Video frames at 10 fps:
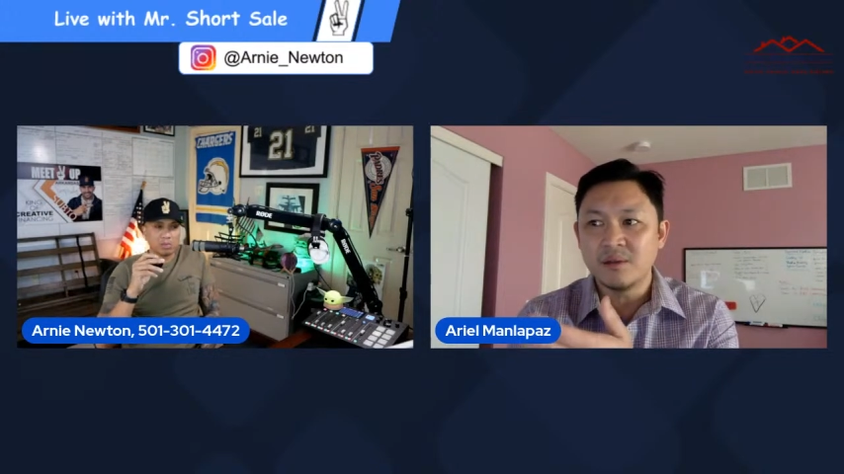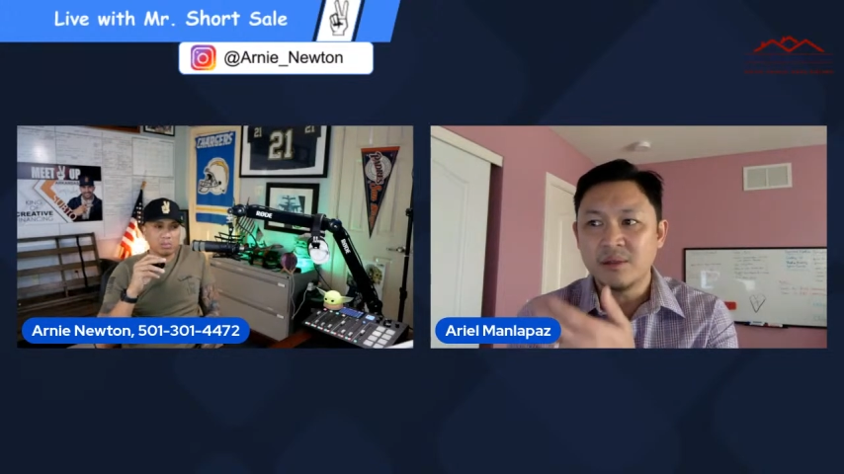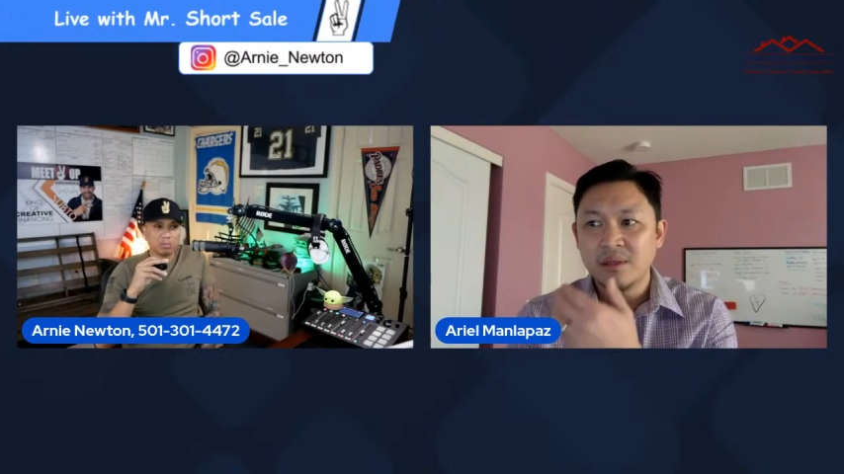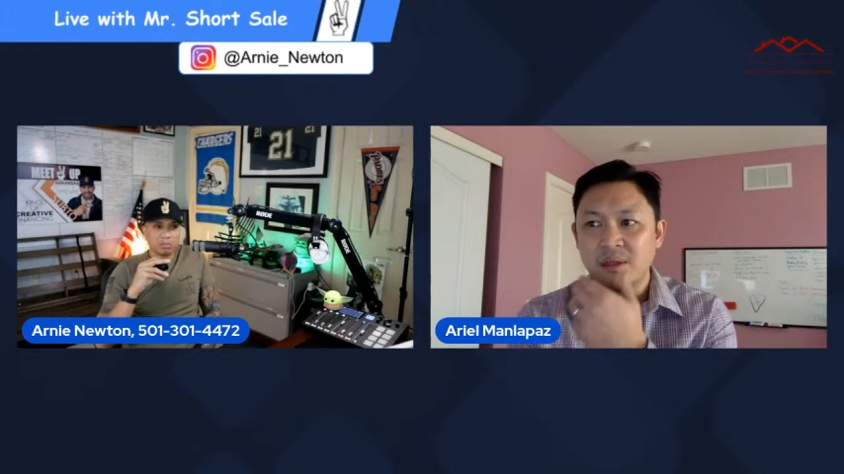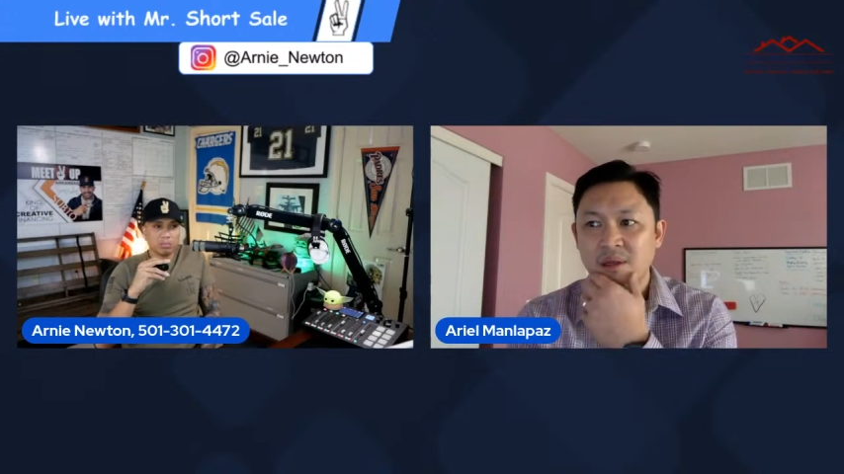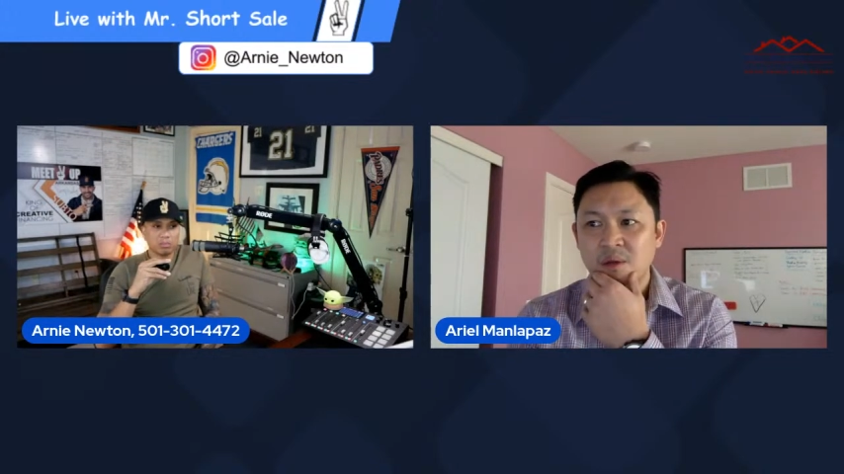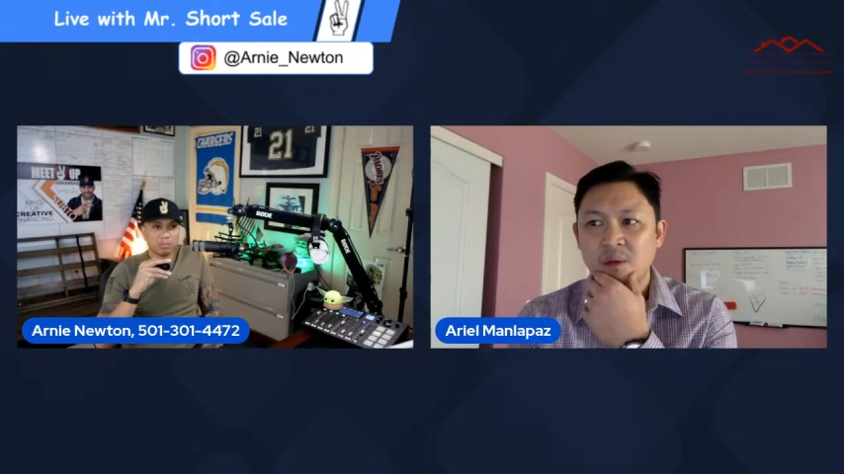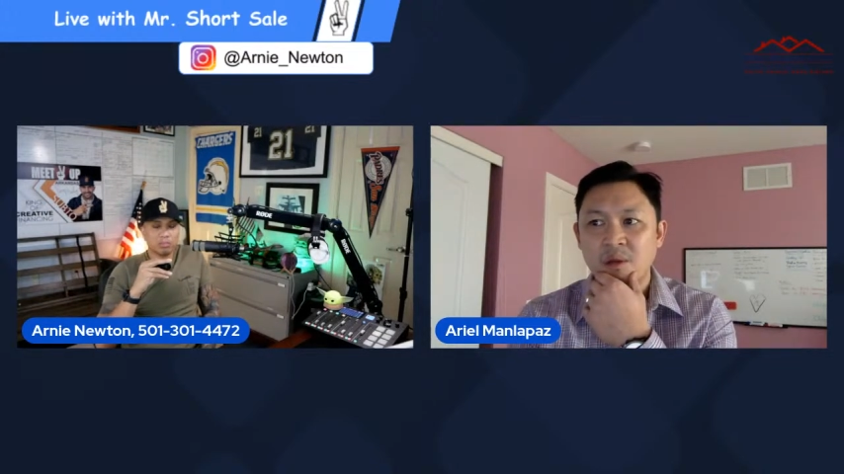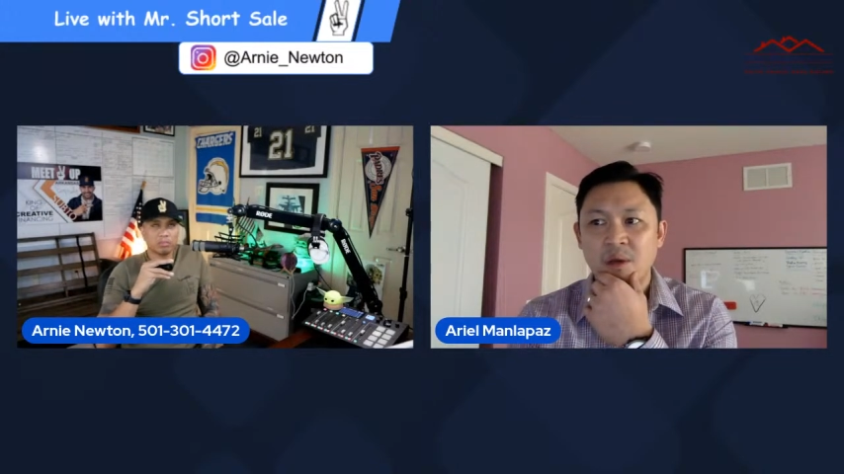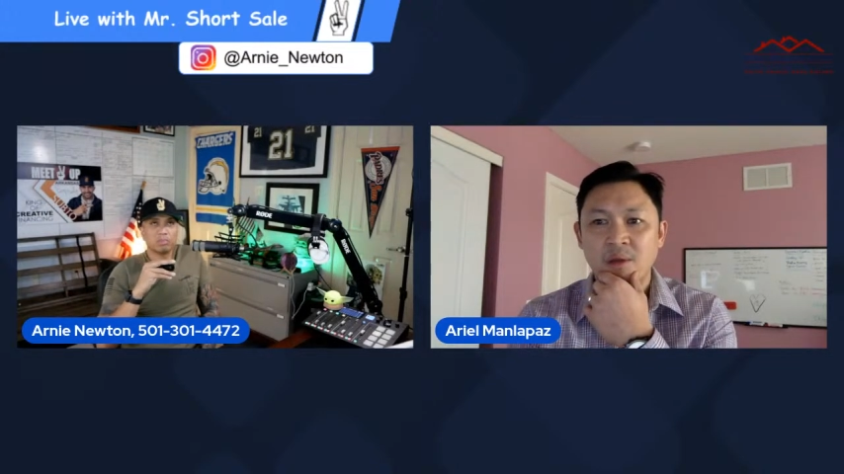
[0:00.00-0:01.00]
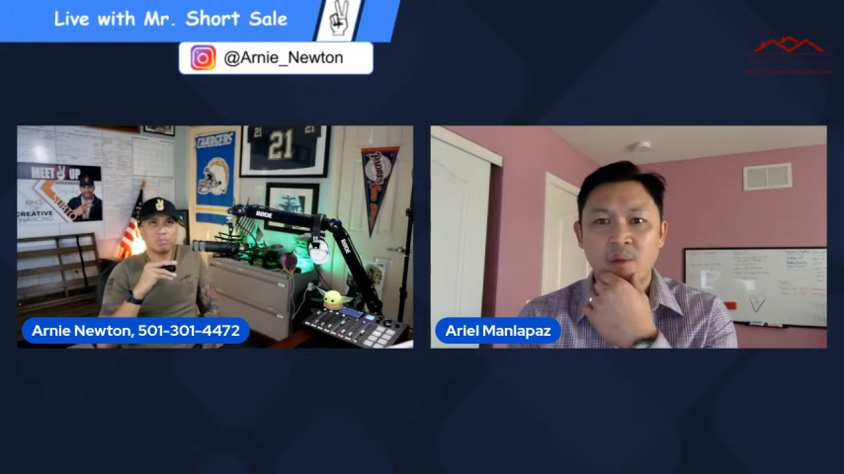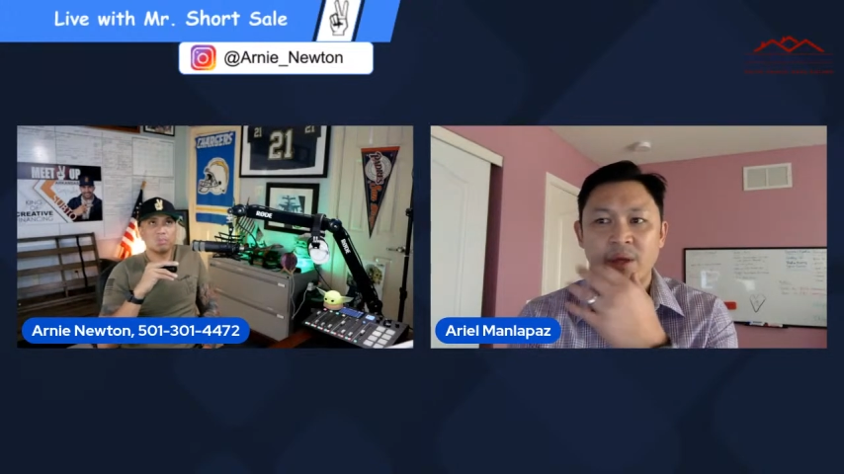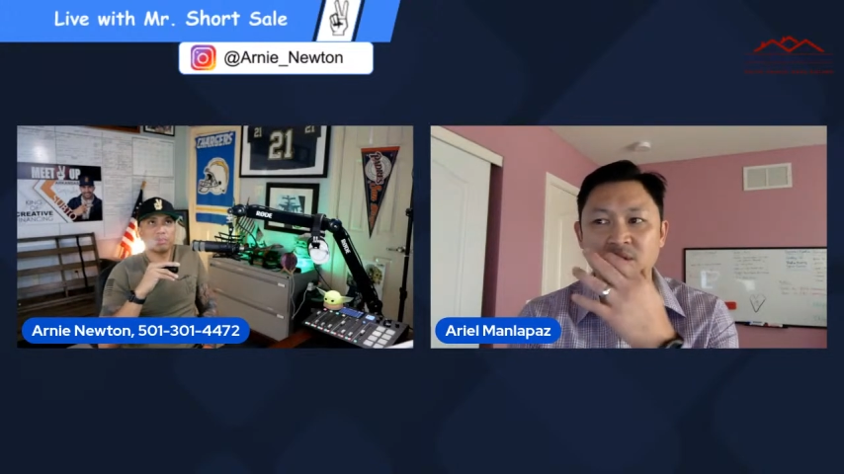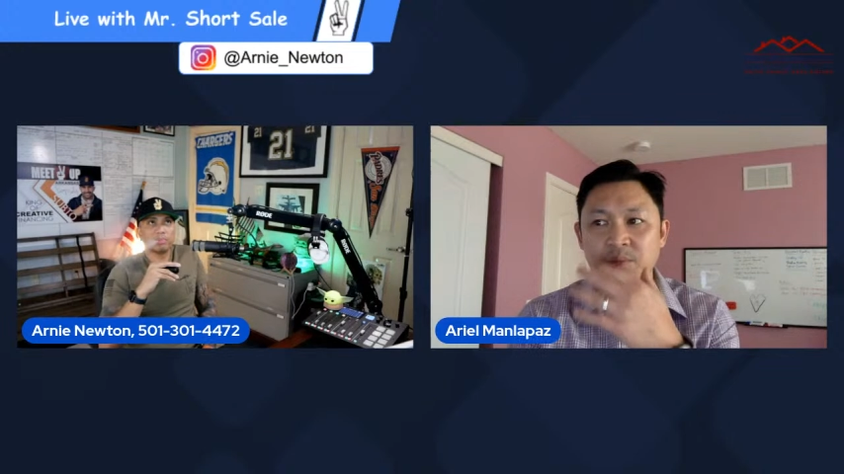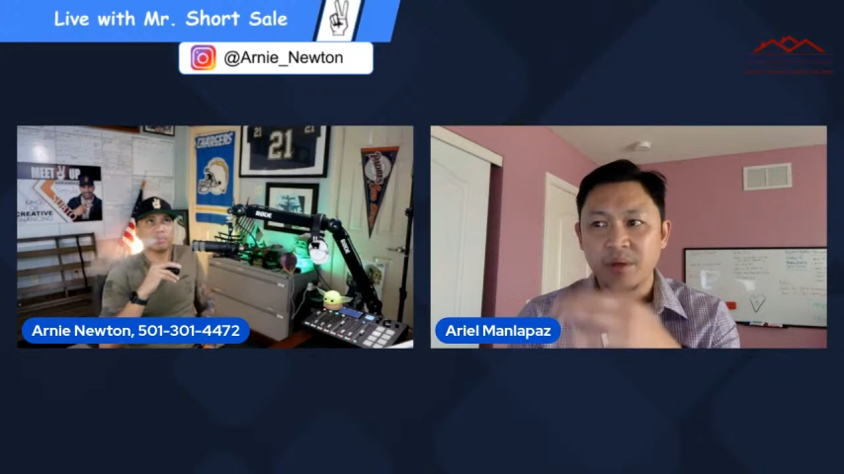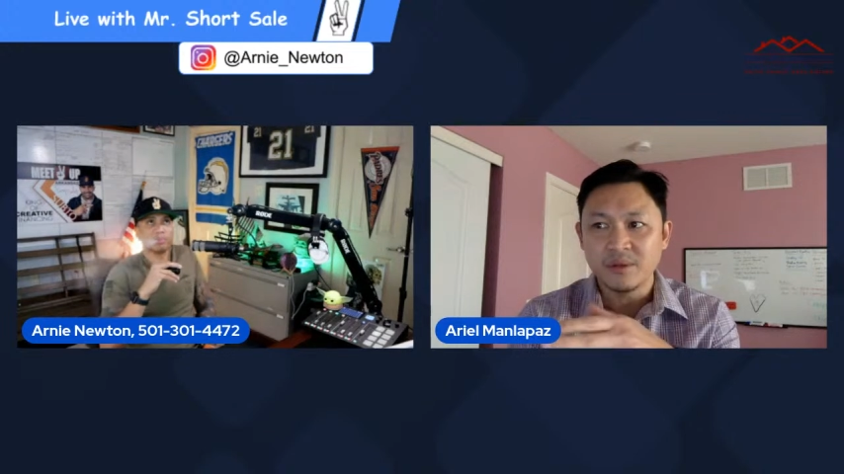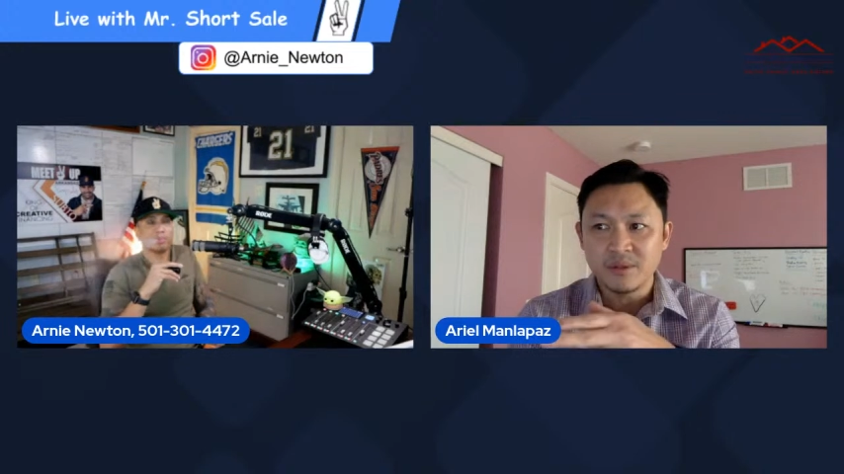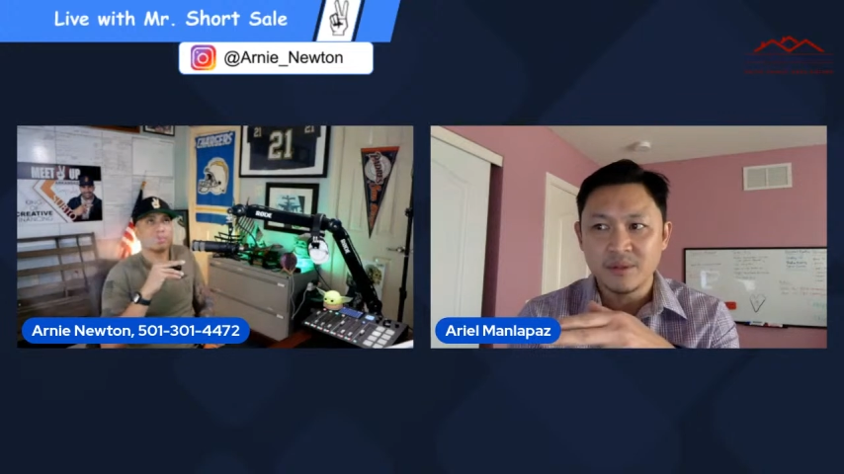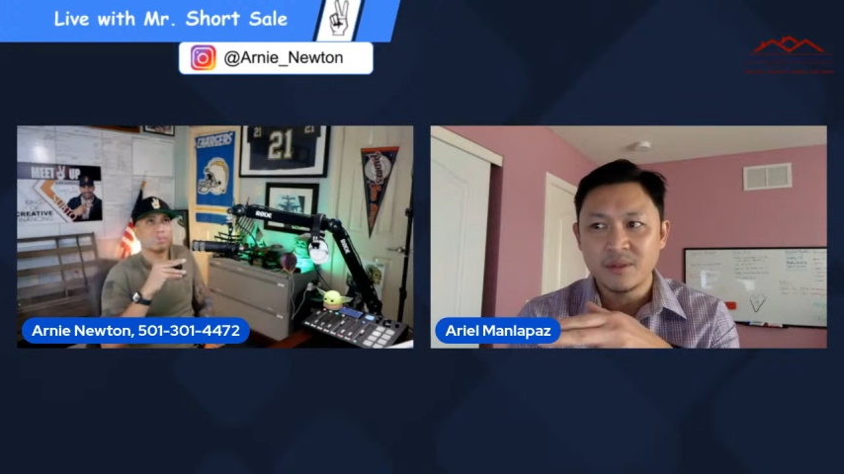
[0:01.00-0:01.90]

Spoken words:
and on the way it's built,